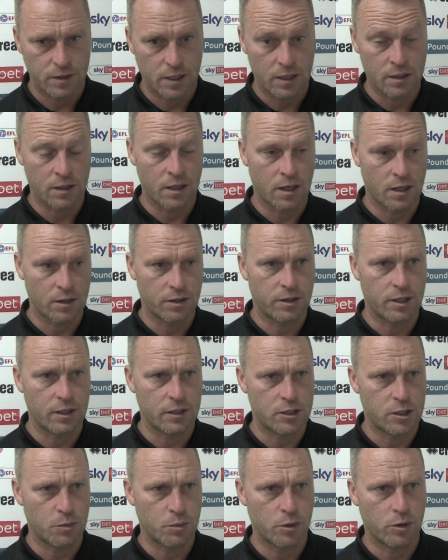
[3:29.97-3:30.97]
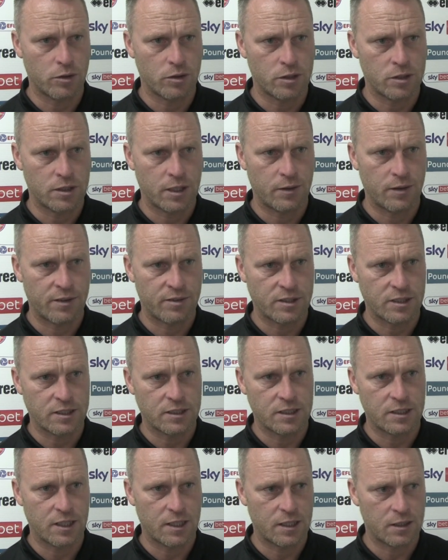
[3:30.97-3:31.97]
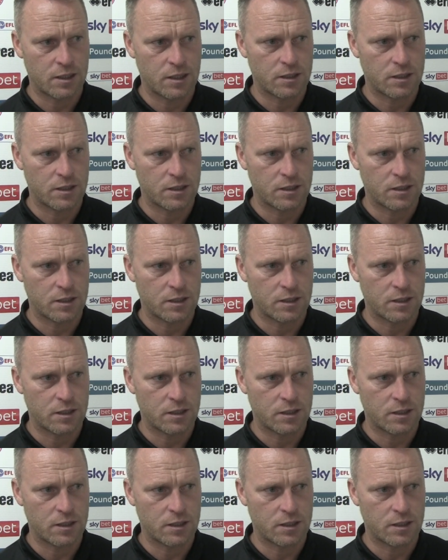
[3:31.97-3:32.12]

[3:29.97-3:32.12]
and I think the supporters now after today,